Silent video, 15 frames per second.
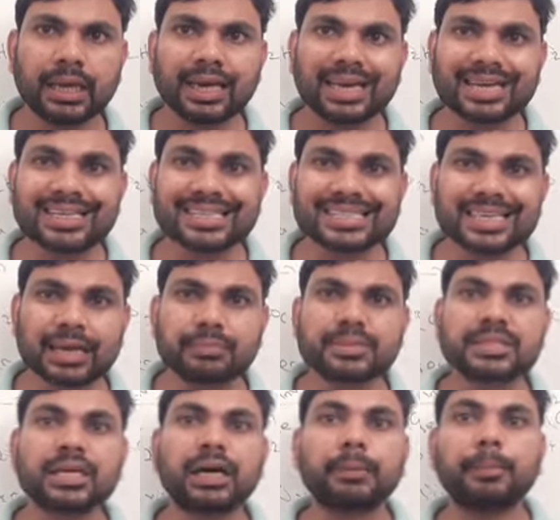
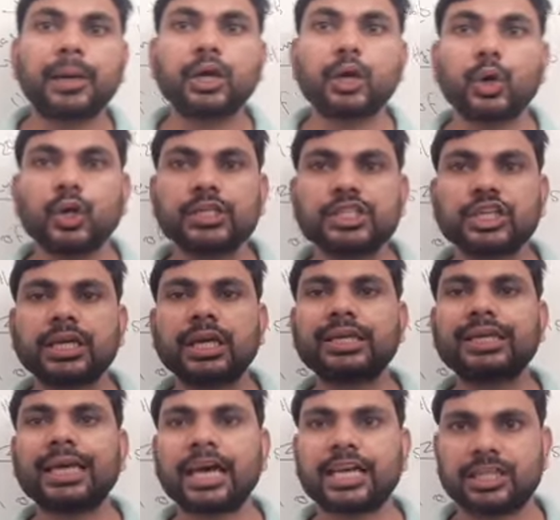Enzymes are biological
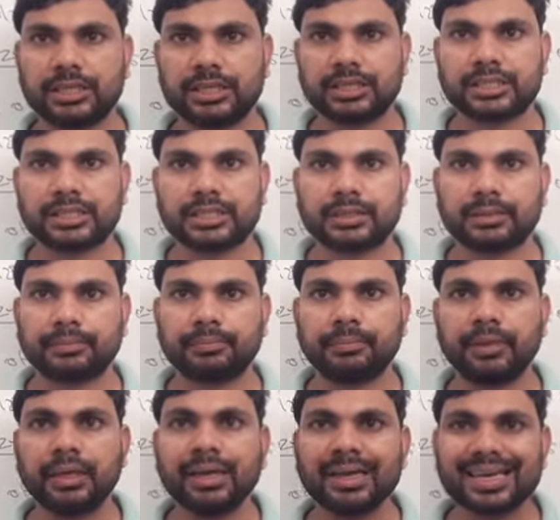catalysts.
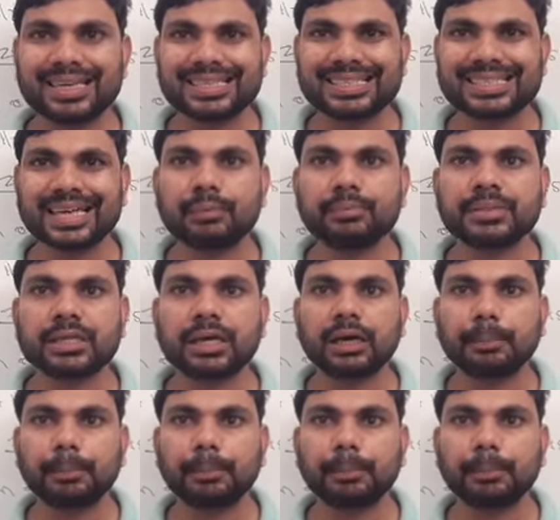Enzymes